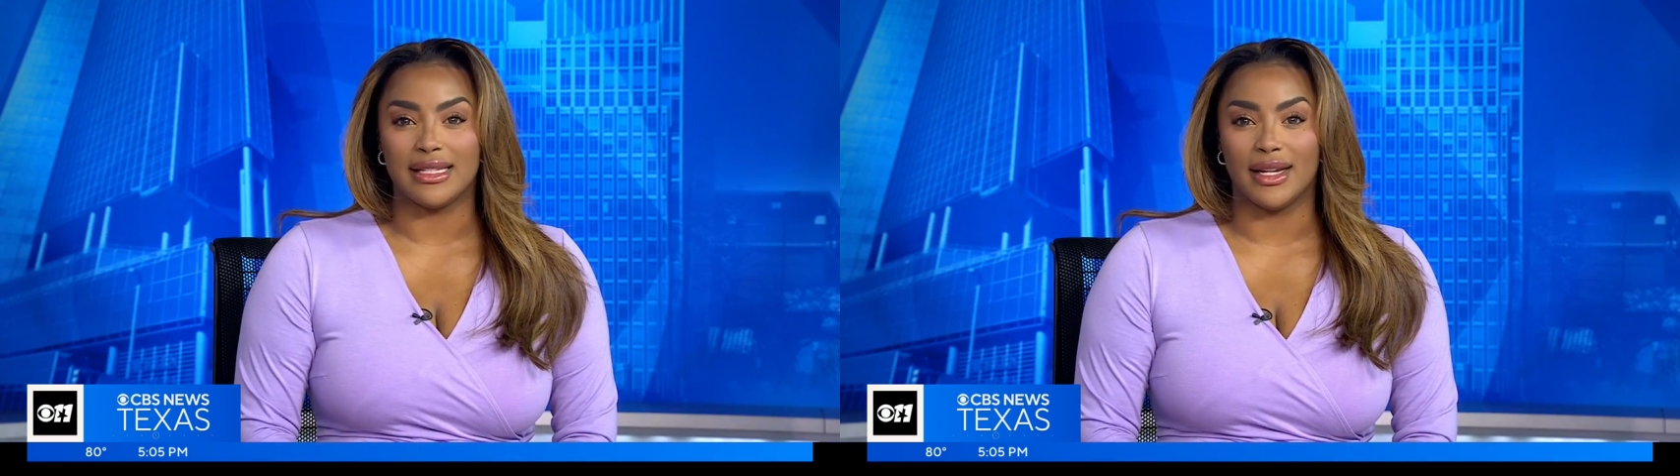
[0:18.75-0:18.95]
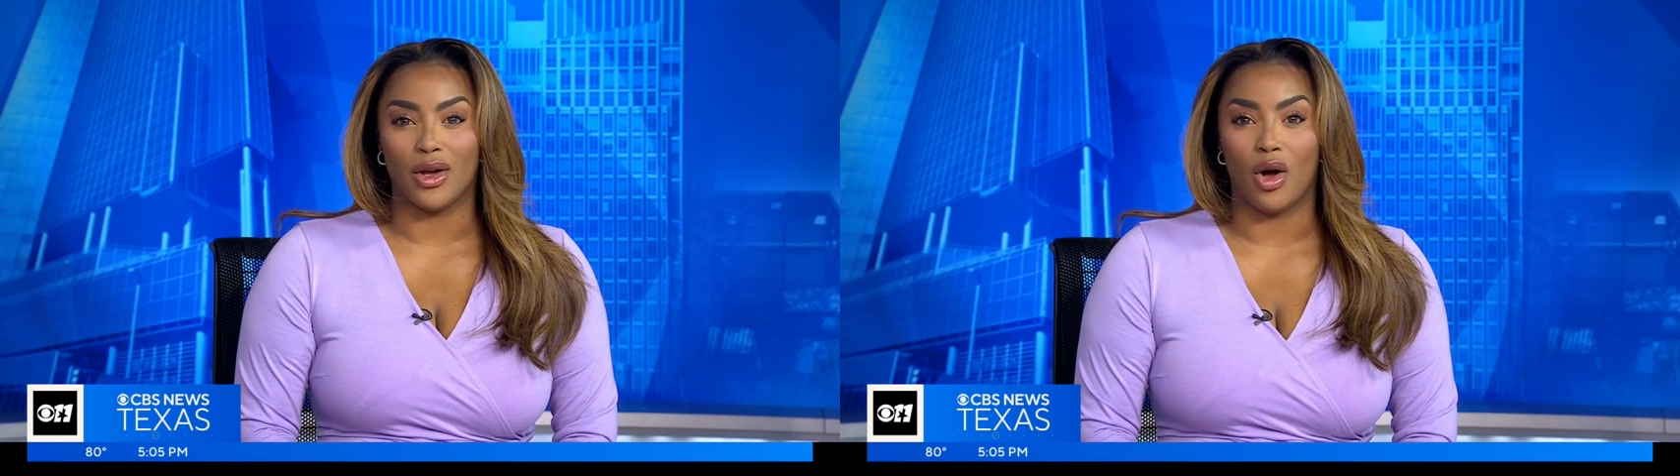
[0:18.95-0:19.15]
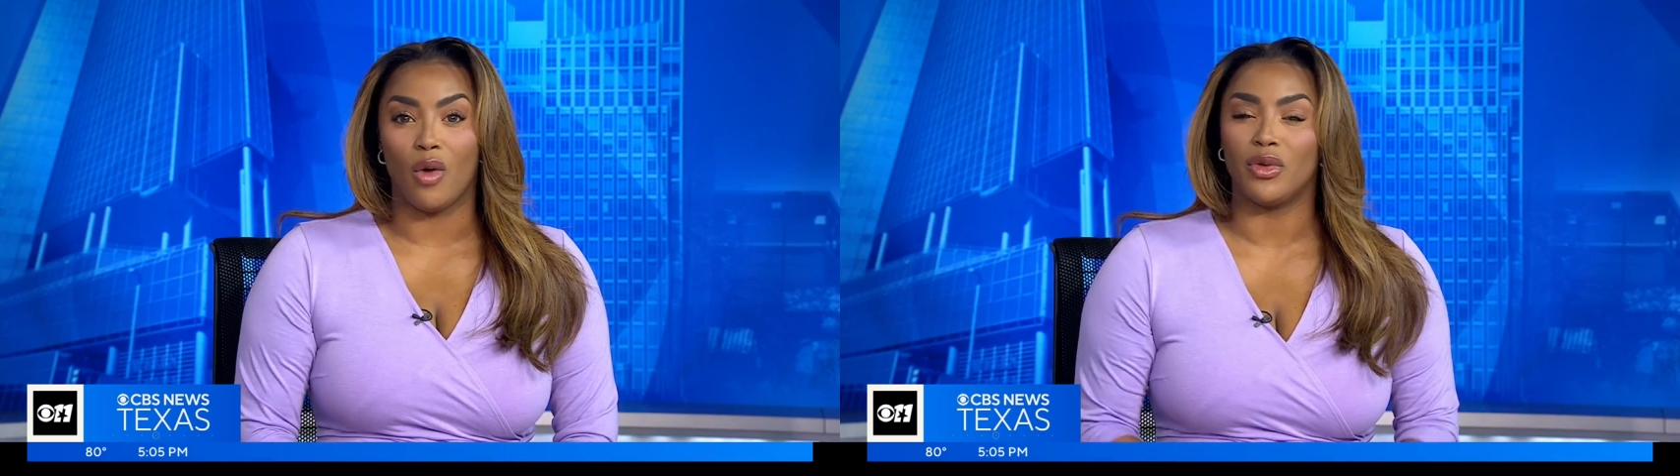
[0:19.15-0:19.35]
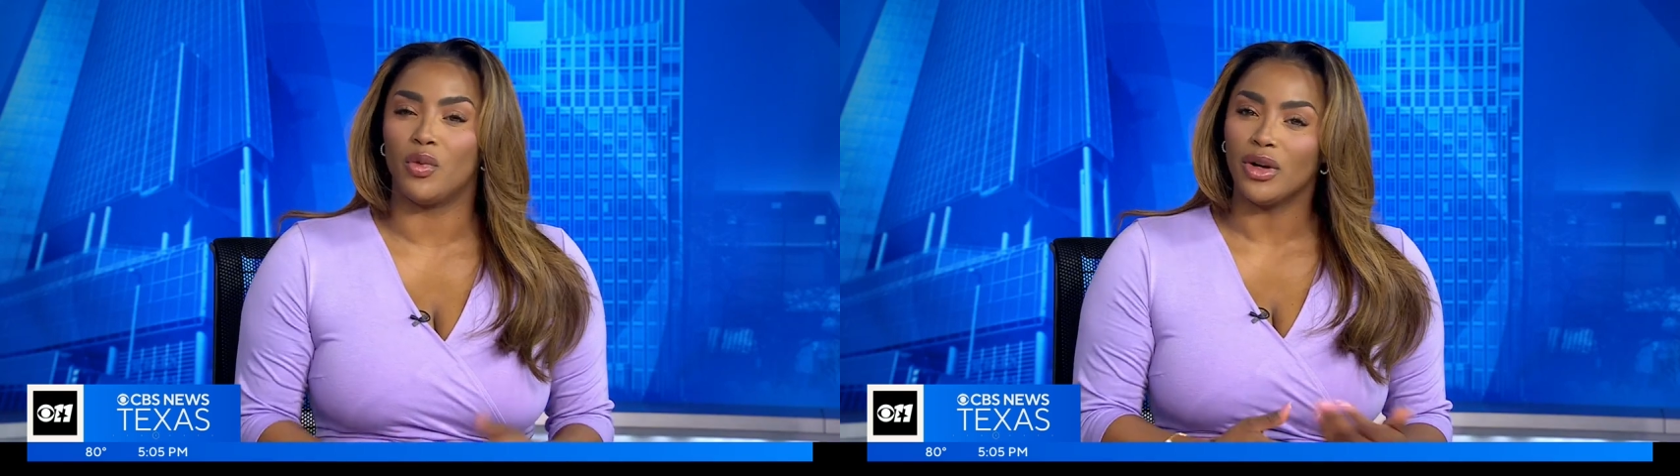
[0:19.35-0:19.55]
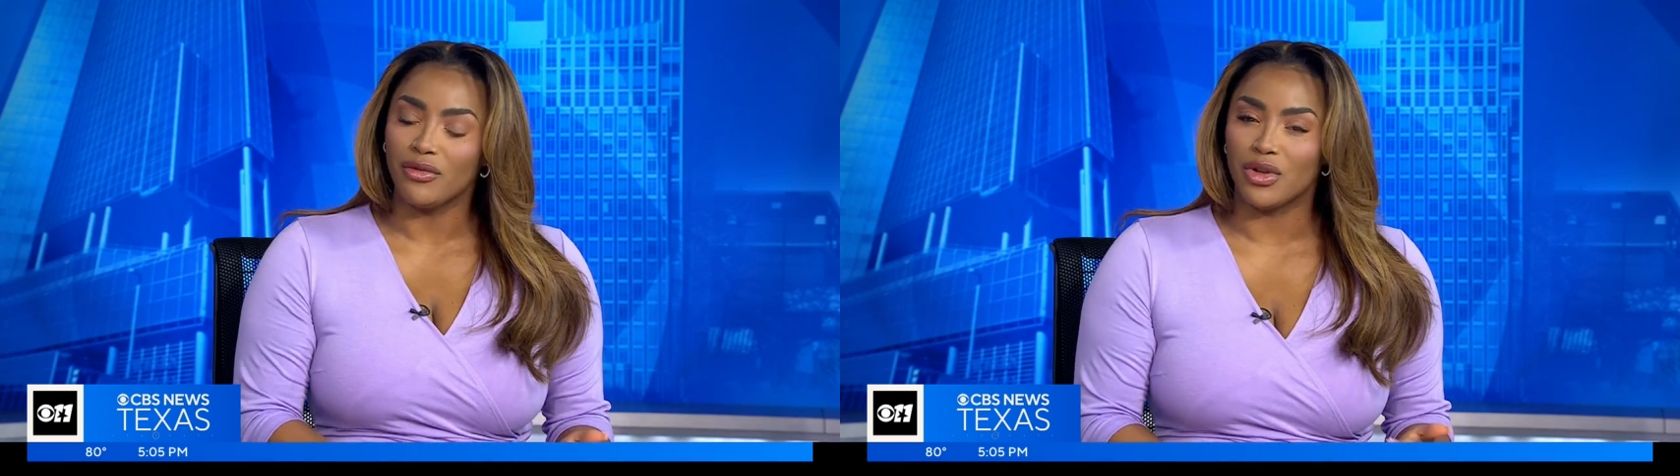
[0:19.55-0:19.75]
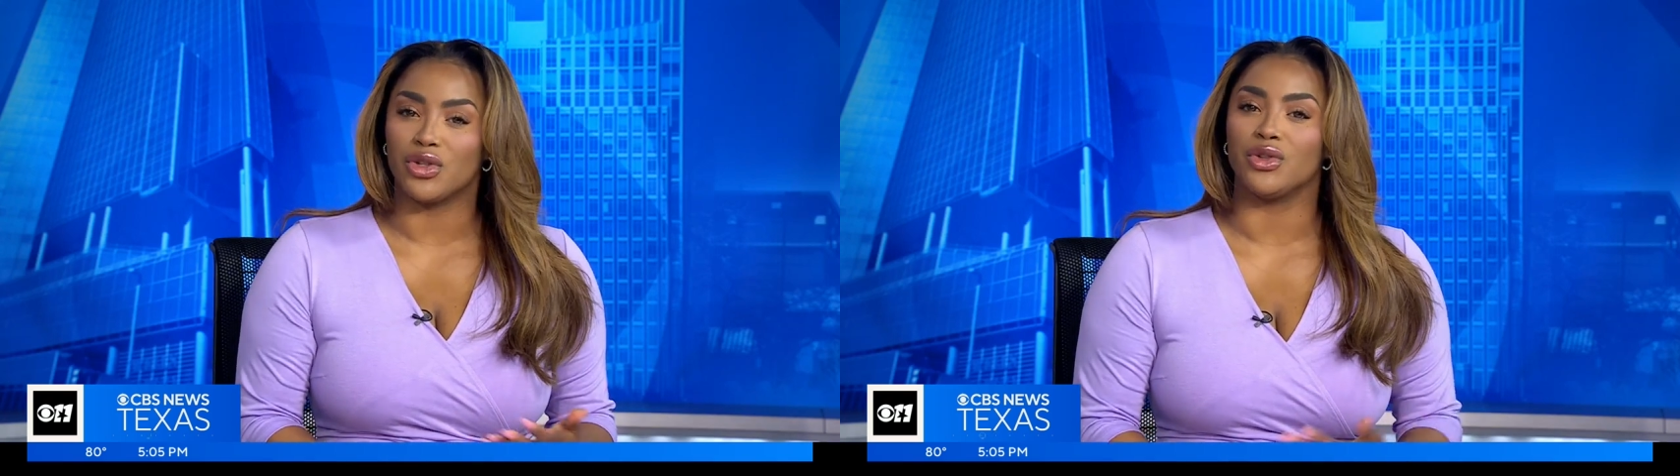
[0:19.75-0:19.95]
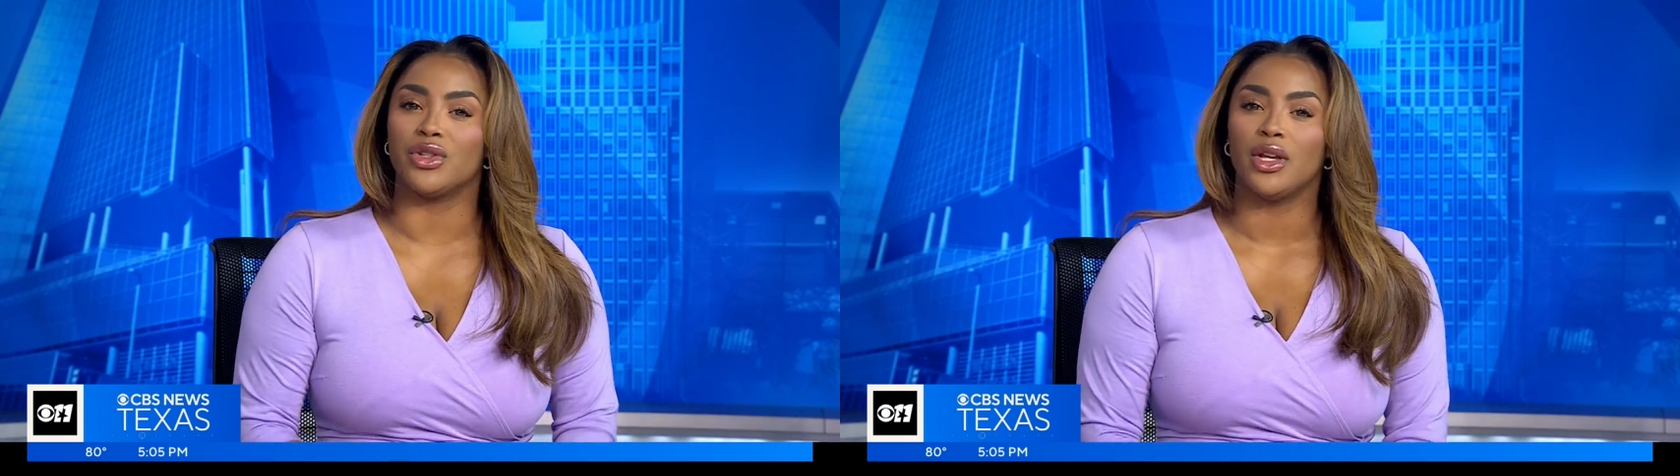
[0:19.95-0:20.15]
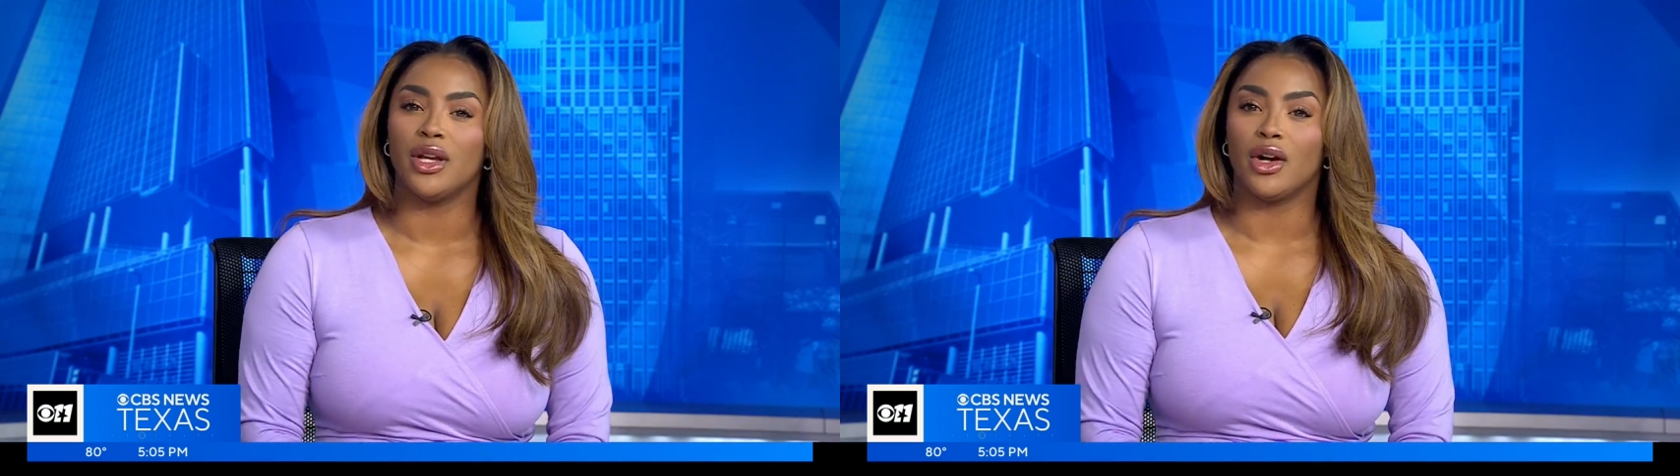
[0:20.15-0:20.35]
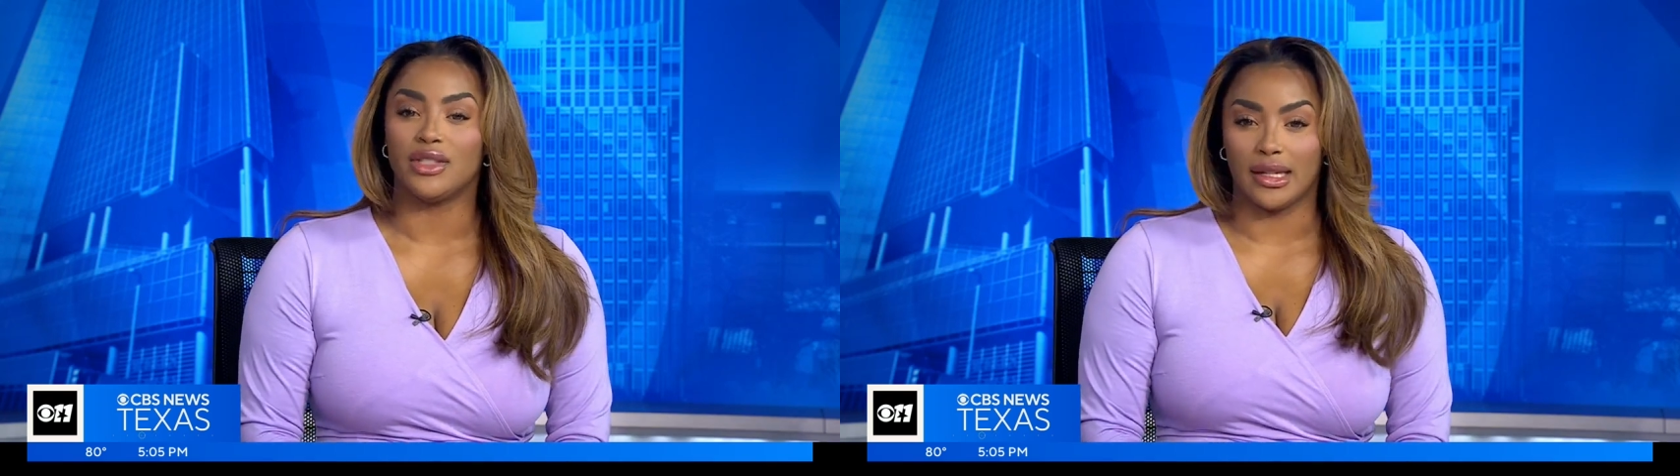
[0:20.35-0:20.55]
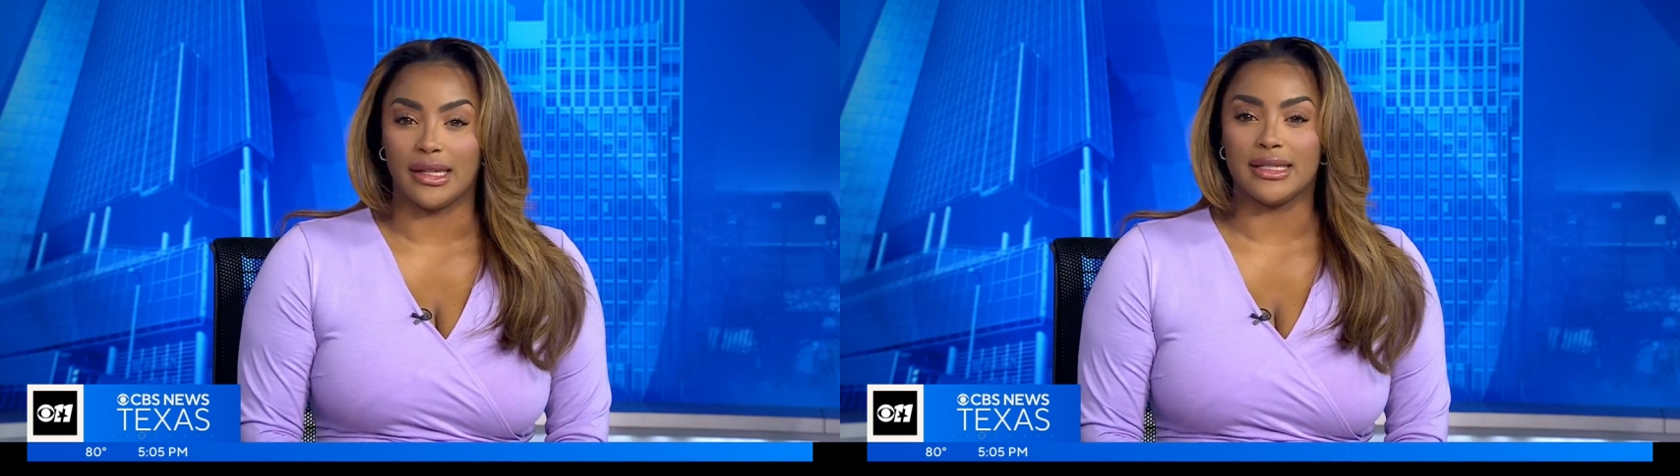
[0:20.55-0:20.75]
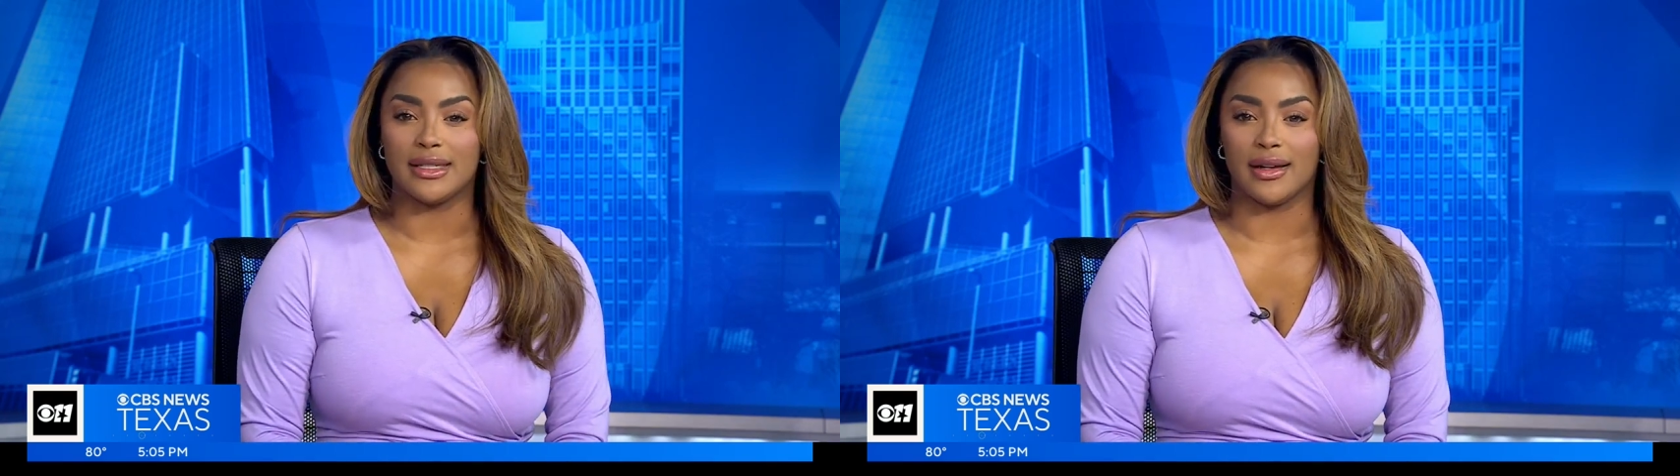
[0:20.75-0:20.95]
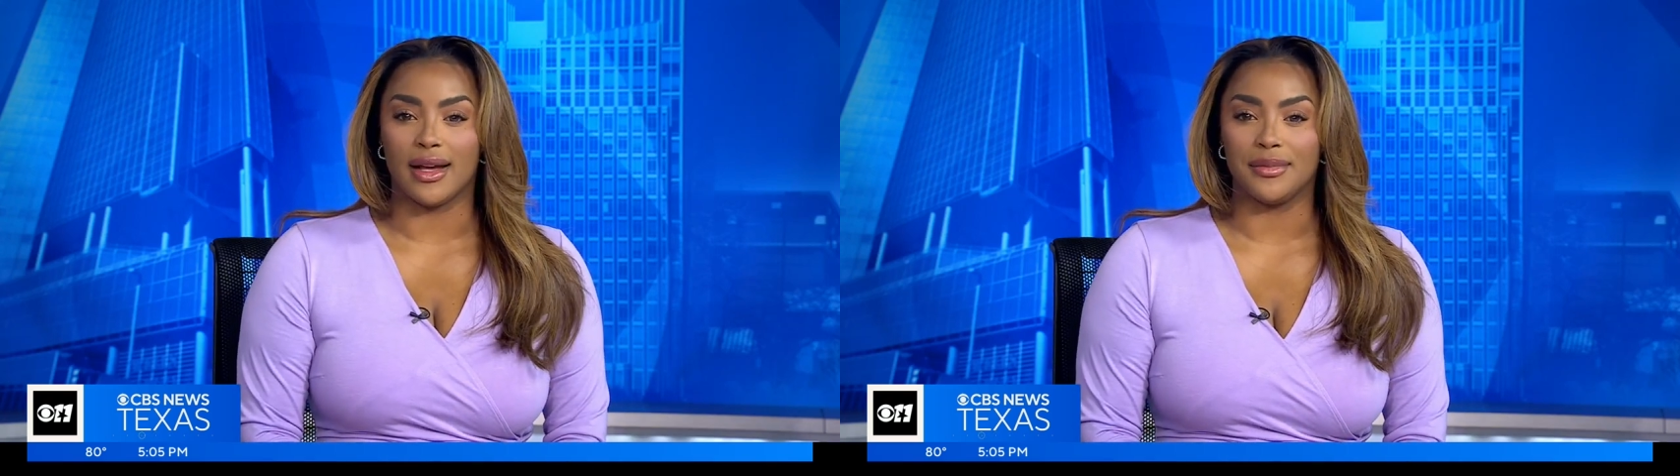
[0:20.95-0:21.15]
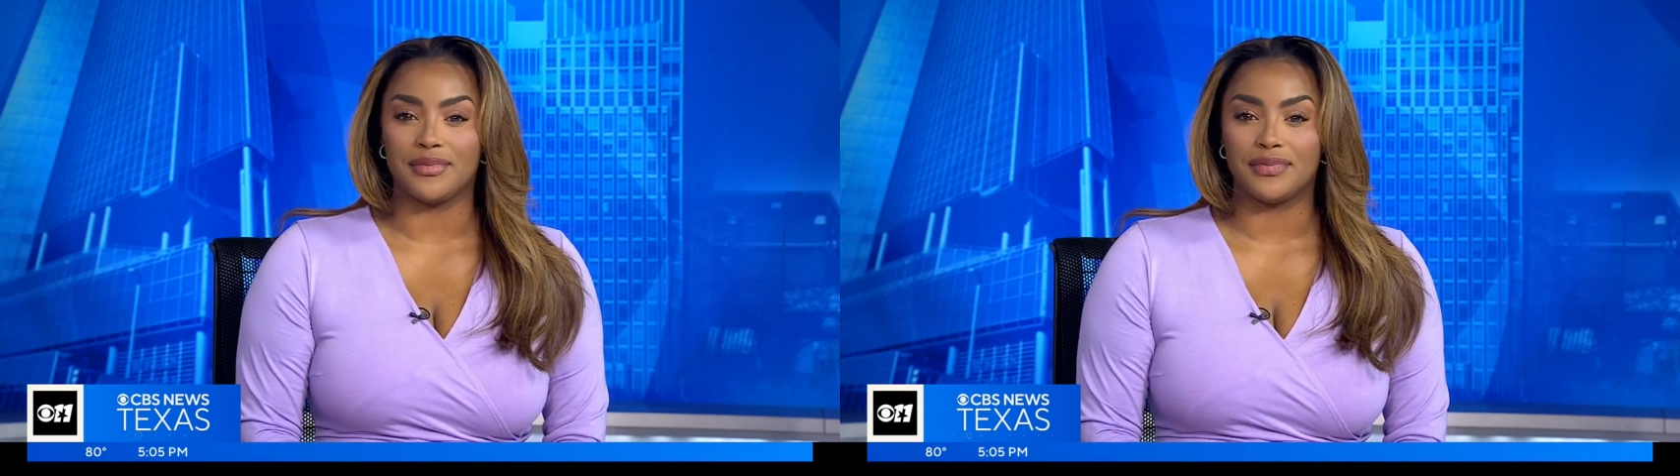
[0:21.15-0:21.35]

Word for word: City Hall with what officials are telling us tonight.